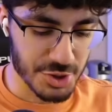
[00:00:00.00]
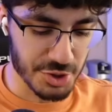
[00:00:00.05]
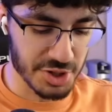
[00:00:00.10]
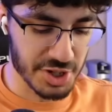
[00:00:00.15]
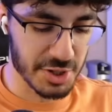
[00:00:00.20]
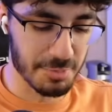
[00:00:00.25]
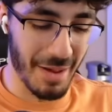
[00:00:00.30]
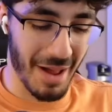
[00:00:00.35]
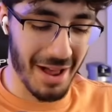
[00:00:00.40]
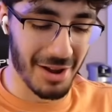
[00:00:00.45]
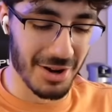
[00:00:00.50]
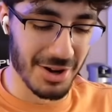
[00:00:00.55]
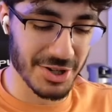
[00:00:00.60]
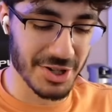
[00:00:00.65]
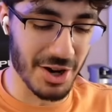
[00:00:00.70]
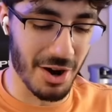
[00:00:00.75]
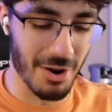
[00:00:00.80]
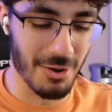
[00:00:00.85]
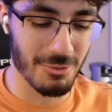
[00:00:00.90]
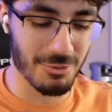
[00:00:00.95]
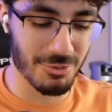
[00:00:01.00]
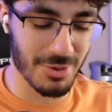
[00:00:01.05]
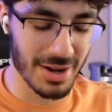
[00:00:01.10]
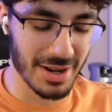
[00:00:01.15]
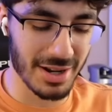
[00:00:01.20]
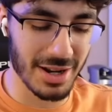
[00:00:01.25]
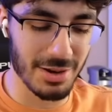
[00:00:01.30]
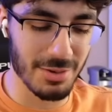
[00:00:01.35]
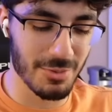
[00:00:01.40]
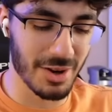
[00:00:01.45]
So spells are
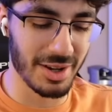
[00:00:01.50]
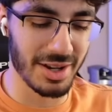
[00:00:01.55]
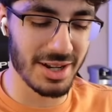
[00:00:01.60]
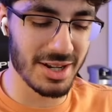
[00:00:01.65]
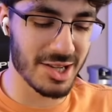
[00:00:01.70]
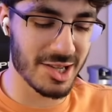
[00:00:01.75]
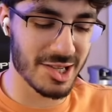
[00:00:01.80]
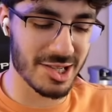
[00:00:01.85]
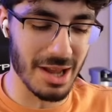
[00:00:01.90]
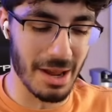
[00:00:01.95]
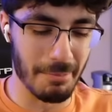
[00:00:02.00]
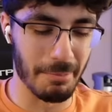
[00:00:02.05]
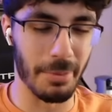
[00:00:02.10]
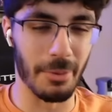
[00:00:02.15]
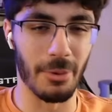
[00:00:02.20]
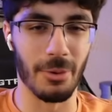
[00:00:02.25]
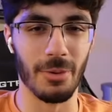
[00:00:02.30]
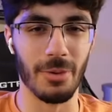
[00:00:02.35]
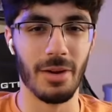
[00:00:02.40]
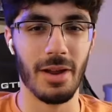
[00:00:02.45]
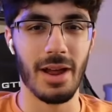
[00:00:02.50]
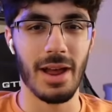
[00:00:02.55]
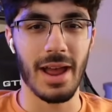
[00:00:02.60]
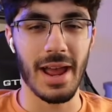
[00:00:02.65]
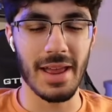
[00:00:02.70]
really simple